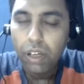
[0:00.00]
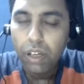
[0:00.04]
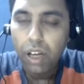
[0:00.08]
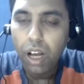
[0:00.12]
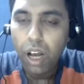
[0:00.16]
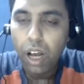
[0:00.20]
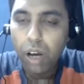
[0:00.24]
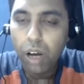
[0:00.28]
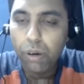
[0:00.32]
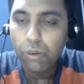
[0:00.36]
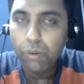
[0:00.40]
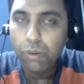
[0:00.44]

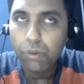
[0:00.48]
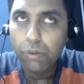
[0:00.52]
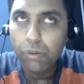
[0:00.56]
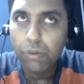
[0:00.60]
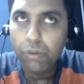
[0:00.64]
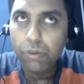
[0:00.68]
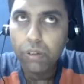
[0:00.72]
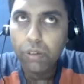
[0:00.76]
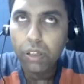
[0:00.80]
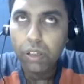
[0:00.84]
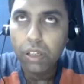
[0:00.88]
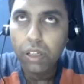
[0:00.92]

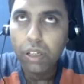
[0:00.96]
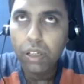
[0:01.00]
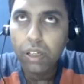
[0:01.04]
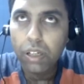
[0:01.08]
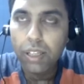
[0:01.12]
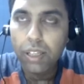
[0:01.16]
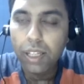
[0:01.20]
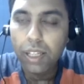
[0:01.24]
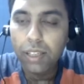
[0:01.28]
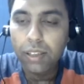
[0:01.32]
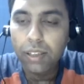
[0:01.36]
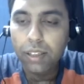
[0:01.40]
how
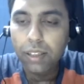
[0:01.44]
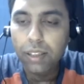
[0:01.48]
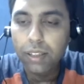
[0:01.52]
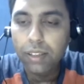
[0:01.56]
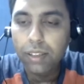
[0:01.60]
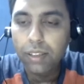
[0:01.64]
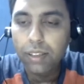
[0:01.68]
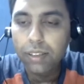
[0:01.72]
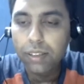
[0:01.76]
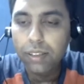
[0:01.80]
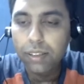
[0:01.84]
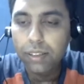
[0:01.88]

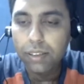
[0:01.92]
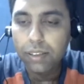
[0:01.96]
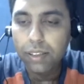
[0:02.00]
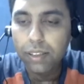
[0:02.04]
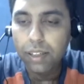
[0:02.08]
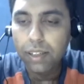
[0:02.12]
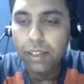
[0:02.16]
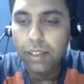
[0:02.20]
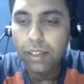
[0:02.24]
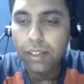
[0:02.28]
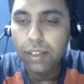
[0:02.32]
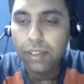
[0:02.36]
lengthy
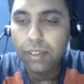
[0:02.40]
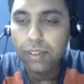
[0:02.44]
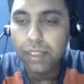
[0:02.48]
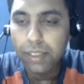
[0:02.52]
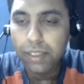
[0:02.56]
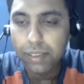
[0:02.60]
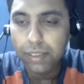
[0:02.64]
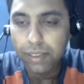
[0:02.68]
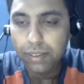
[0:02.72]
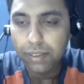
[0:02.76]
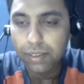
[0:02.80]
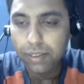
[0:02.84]
the
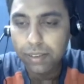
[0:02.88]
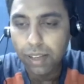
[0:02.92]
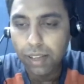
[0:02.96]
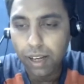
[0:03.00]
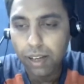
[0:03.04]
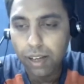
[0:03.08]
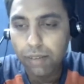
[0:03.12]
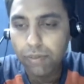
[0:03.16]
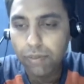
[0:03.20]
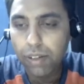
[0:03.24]
sentences are.